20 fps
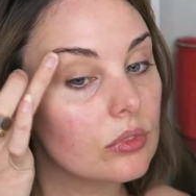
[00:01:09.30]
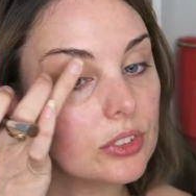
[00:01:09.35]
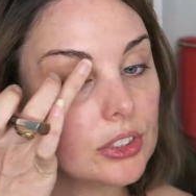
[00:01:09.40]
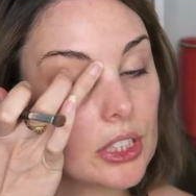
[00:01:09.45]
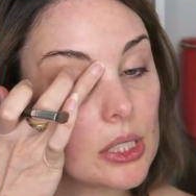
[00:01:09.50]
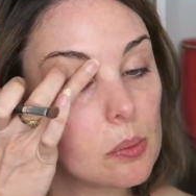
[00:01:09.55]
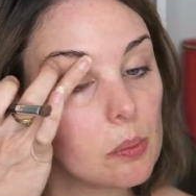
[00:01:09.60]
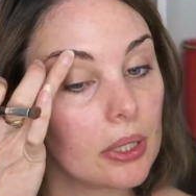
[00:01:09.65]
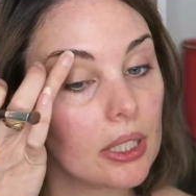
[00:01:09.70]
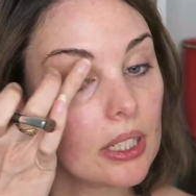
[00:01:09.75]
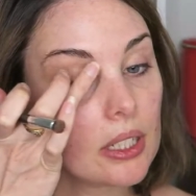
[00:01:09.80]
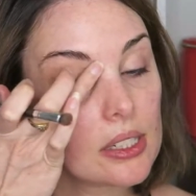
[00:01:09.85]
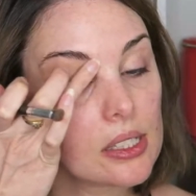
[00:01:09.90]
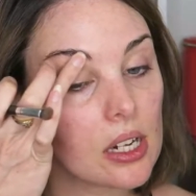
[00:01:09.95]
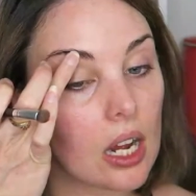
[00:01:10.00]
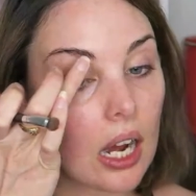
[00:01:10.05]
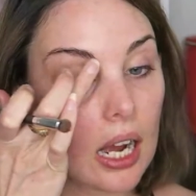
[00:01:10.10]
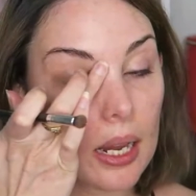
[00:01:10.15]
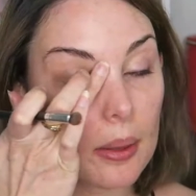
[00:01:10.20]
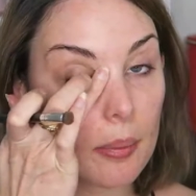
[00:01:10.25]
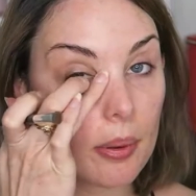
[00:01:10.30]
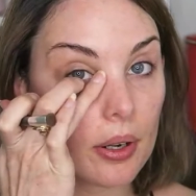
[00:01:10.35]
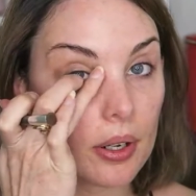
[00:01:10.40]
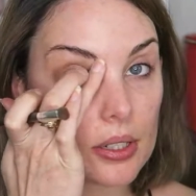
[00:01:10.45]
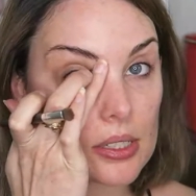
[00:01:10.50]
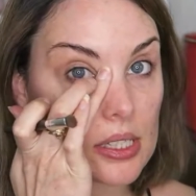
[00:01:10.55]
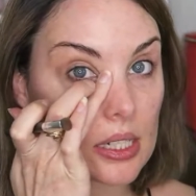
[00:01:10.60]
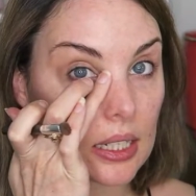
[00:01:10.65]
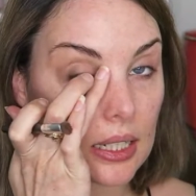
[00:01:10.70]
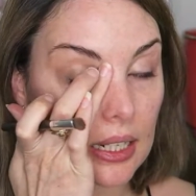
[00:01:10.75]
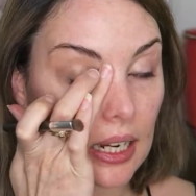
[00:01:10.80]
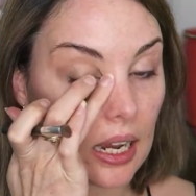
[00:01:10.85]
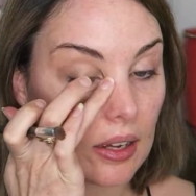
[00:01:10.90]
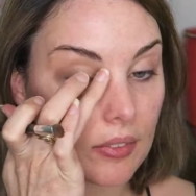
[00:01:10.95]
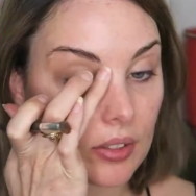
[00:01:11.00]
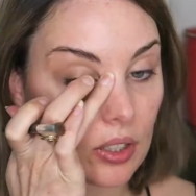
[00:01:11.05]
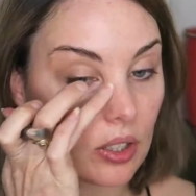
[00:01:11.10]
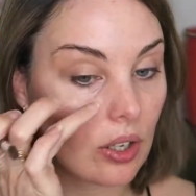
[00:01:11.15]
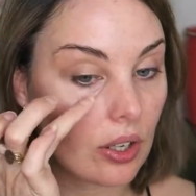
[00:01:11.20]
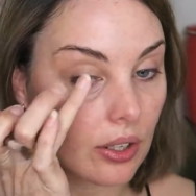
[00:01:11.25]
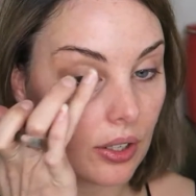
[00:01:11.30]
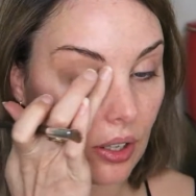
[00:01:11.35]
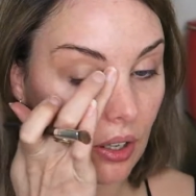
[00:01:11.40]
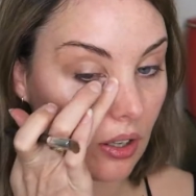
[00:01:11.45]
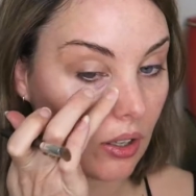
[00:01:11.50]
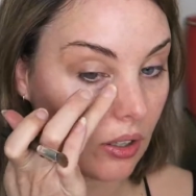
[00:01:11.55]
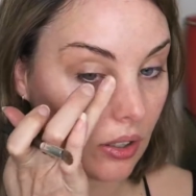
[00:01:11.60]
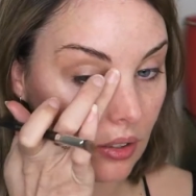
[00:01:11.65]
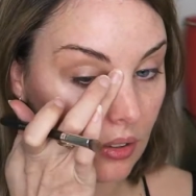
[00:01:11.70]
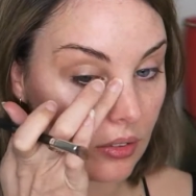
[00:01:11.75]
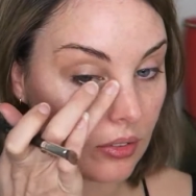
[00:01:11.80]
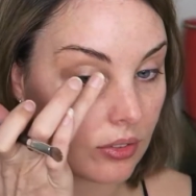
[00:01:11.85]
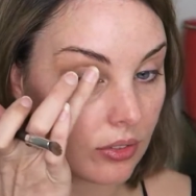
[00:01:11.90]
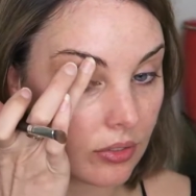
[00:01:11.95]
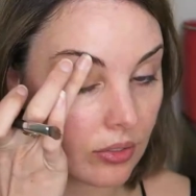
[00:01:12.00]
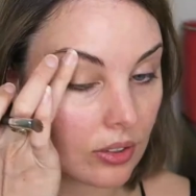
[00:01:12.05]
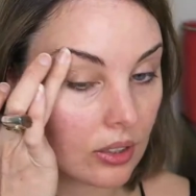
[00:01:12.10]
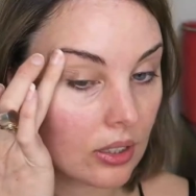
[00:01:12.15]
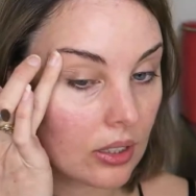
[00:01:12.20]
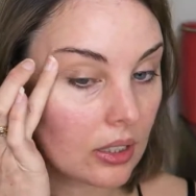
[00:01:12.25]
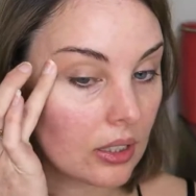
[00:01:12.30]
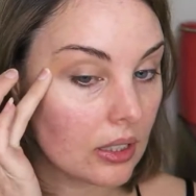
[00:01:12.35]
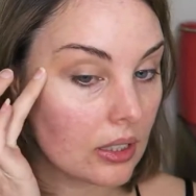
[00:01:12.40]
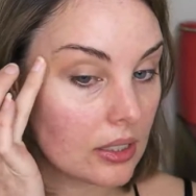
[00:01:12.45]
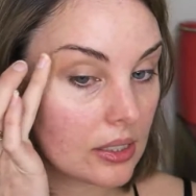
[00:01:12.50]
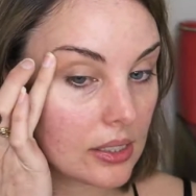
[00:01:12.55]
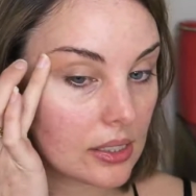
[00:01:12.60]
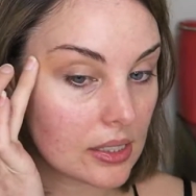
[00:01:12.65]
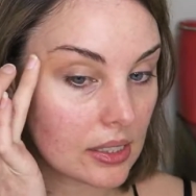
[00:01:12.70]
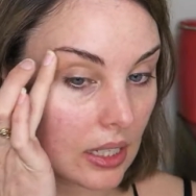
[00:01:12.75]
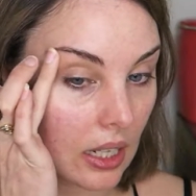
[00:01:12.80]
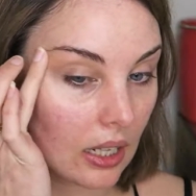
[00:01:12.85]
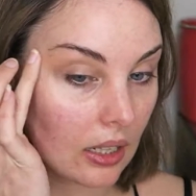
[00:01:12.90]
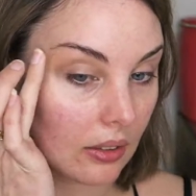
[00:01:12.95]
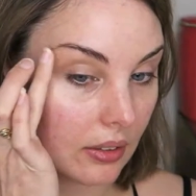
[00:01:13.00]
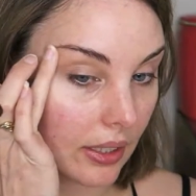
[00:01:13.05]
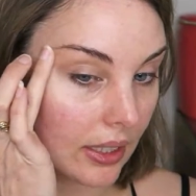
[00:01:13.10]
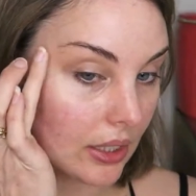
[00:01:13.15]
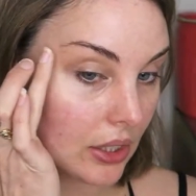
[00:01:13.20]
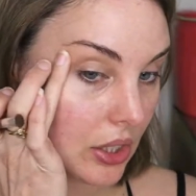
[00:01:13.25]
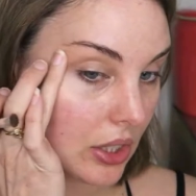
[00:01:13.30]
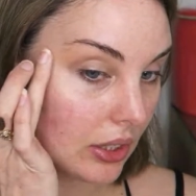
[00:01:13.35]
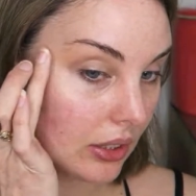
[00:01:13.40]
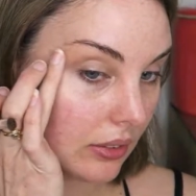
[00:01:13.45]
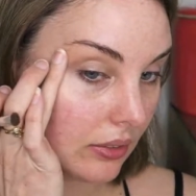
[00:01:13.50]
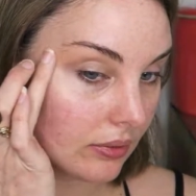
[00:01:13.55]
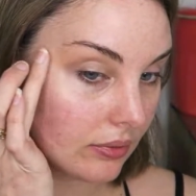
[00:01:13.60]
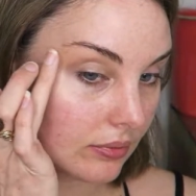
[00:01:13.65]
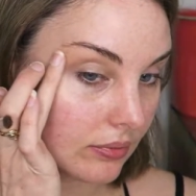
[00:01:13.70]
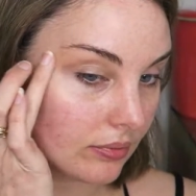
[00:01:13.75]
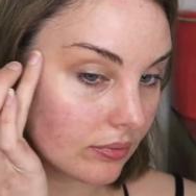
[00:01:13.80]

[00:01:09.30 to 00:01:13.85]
Just because I personally have a lot of discoloration.